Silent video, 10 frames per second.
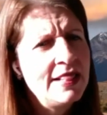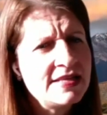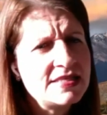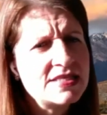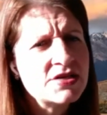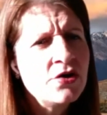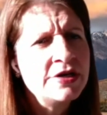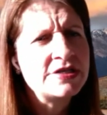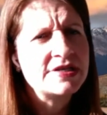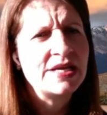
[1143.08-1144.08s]
Let's go
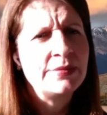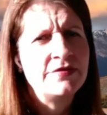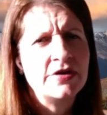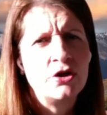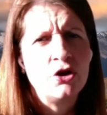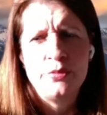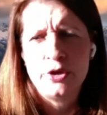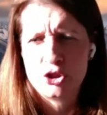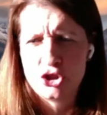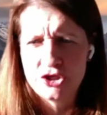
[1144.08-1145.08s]
into some of the
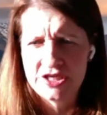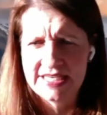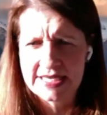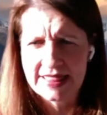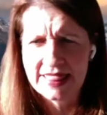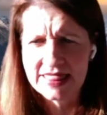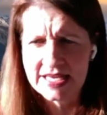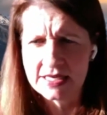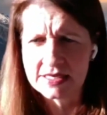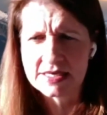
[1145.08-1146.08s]
global opportunities. I
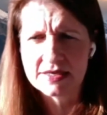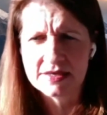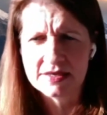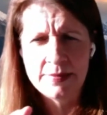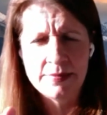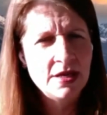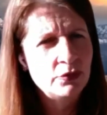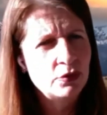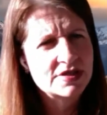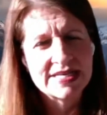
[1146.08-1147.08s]
think
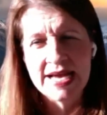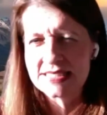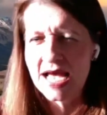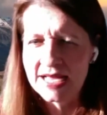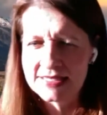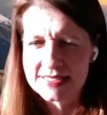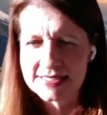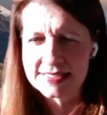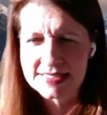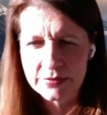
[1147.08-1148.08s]
it will start to
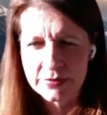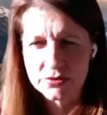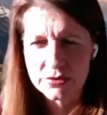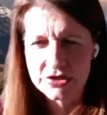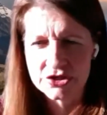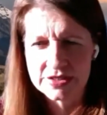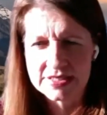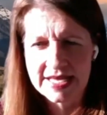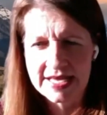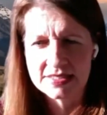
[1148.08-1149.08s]
answer some of the
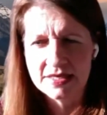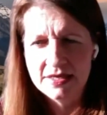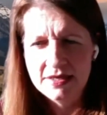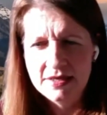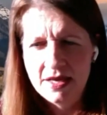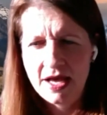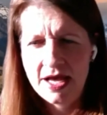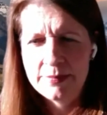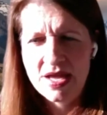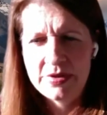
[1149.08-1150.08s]
questions that
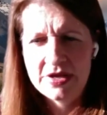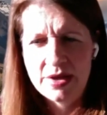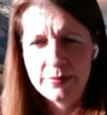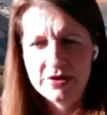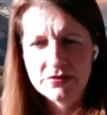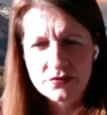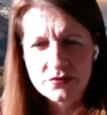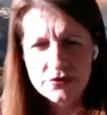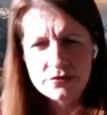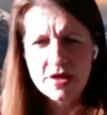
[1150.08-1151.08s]
may be coming
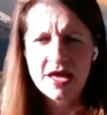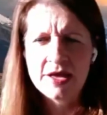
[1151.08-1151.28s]
through.